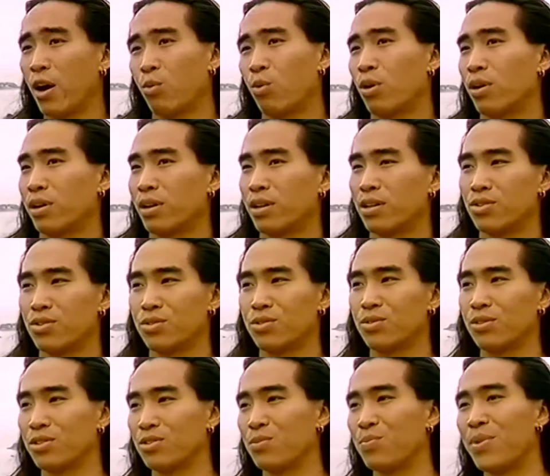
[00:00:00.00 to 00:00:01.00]
work is
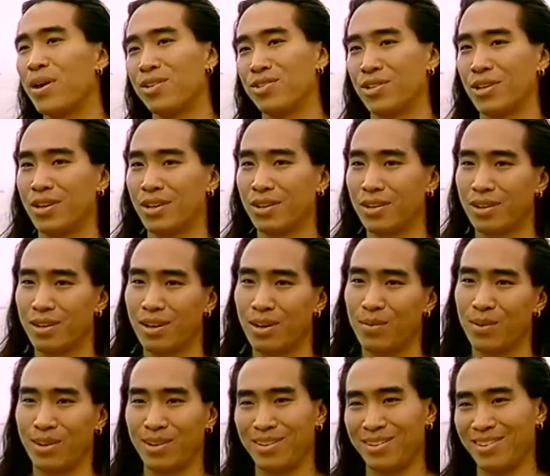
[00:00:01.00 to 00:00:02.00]
amazing. I
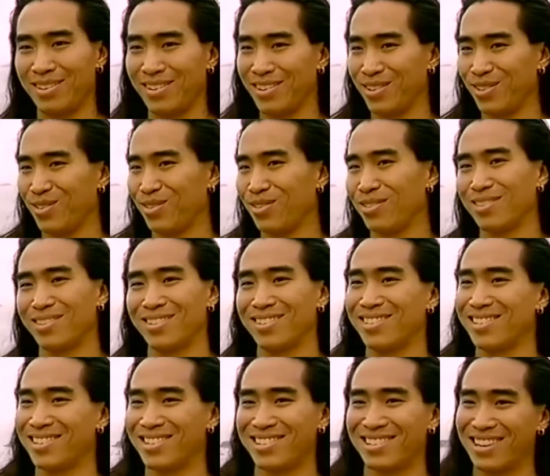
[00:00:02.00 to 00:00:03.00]

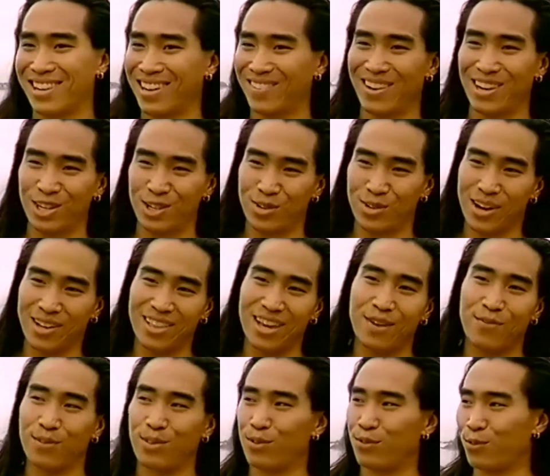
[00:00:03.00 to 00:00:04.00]
mean, I tried that
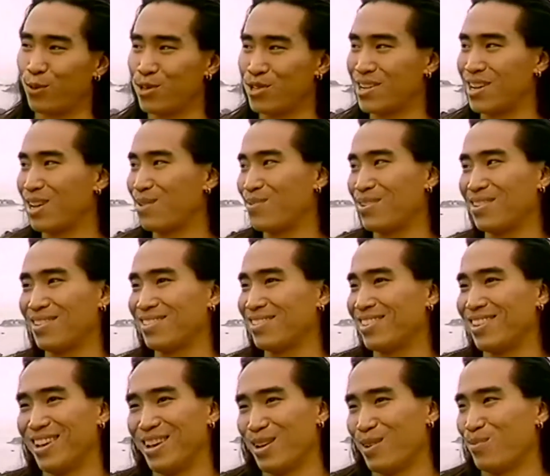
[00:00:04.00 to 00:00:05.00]
for the first time, and
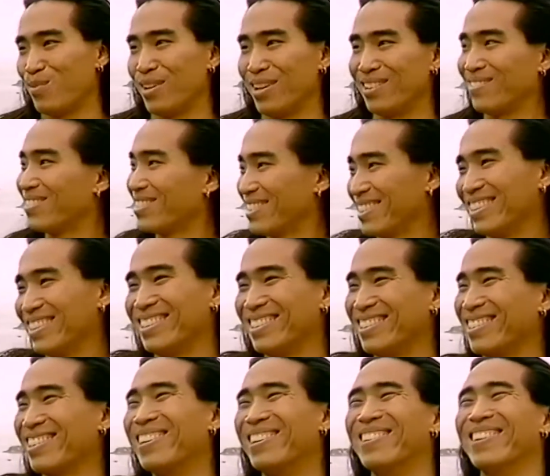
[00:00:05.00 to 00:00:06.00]
I'm like, what the
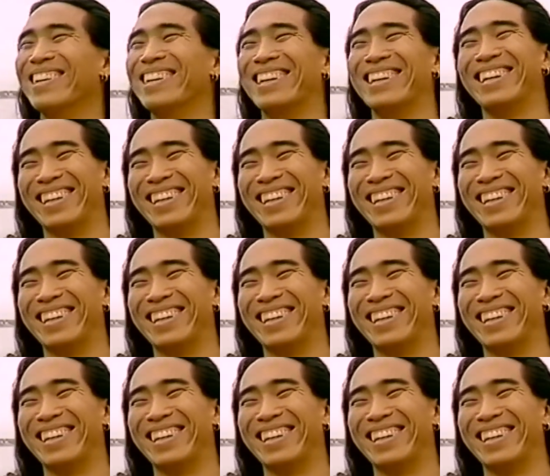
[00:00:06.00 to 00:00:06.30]
hell's going on